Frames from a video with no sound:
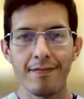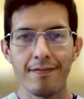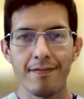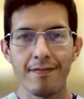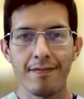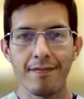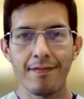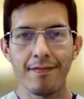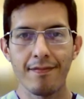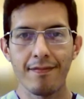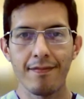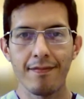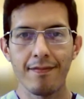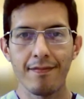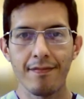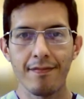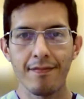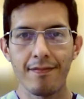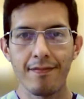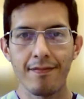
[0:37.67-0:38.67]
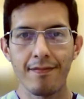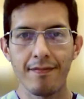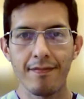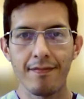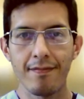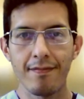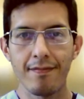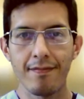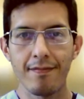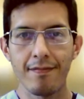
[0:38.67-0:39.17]

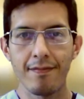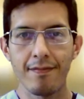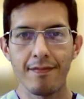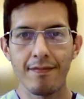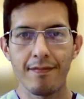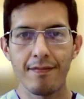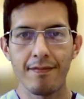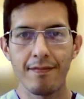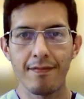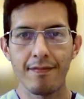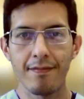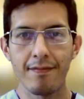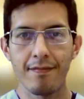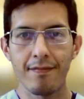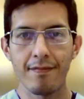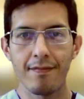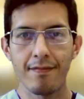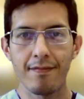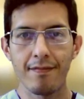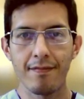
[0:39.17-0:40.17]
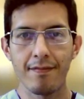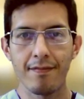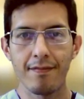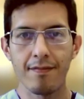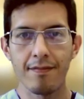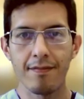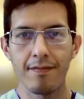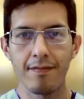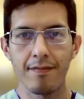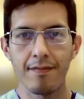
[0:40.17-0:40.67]

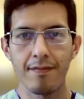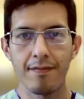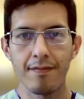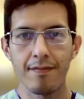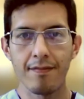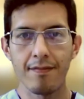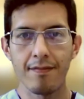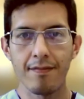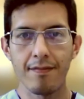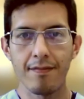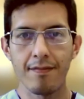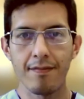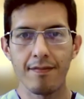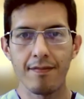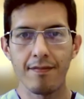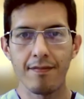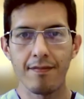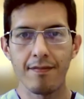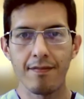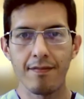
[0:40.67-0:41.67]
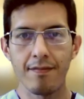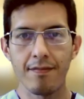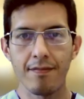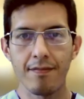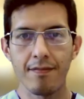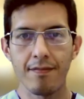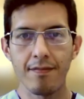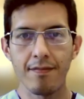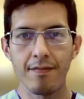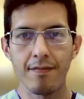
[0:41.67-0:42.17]

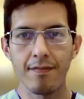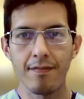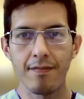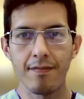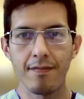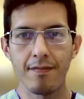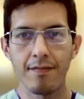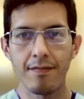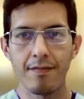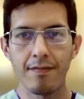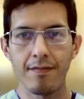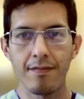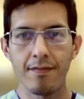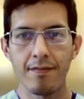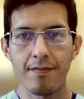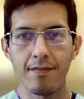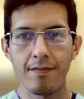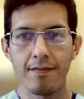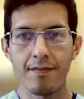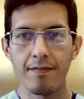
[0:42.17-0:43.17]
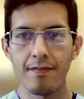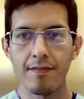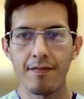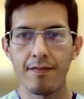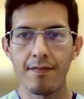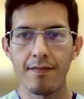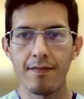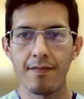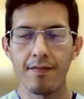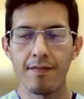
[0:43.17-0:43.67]

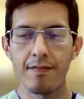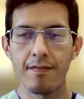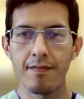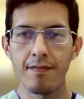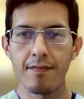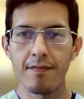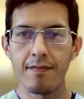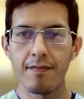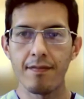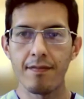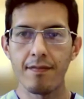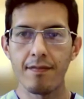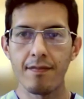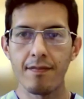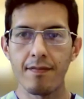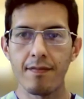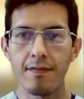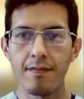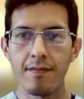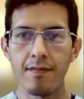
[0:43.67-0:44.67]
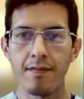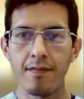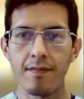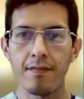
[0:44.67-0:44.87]
(not speaking)